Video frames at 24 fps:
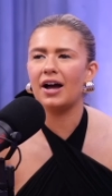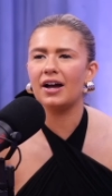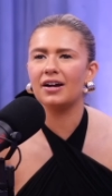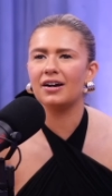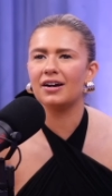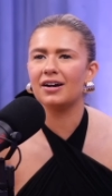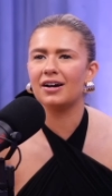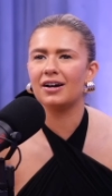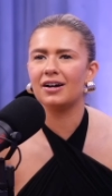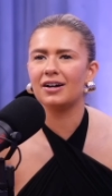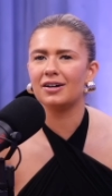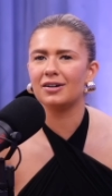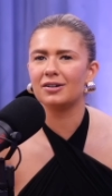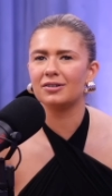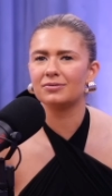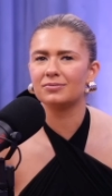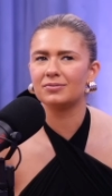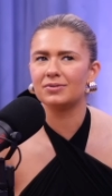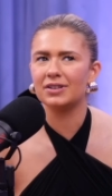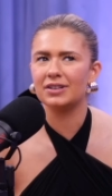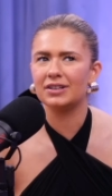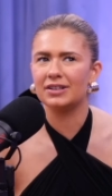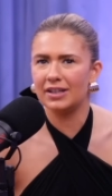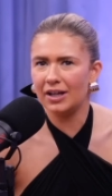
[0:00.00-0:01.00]
I've
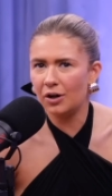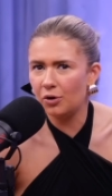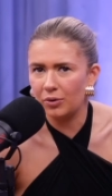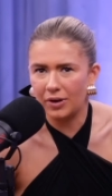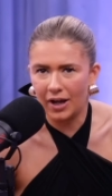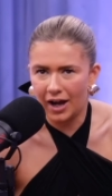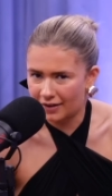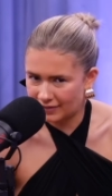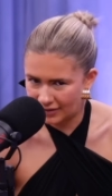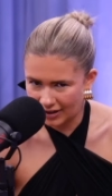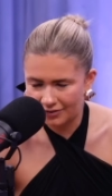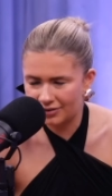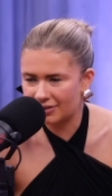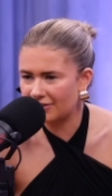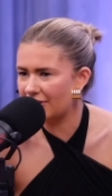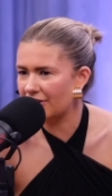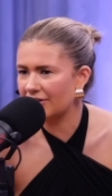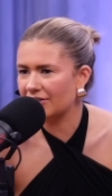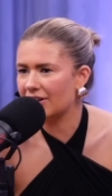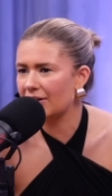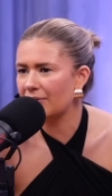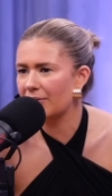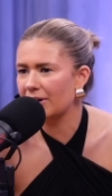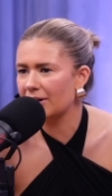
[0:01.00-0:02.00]
definitely
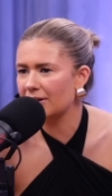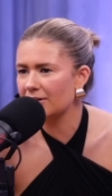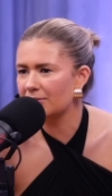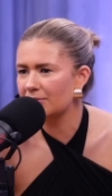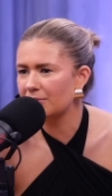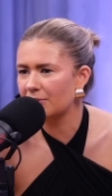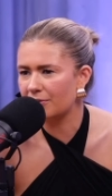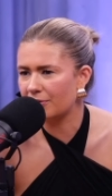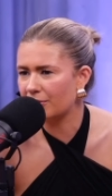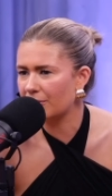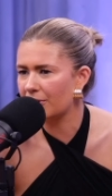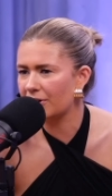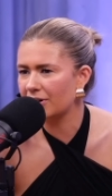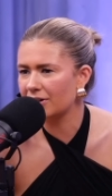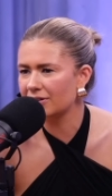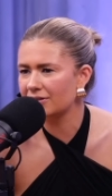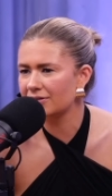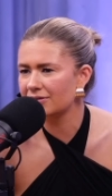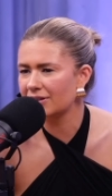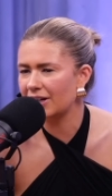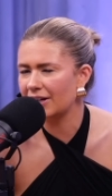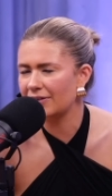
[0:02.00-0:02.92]
felt that way before.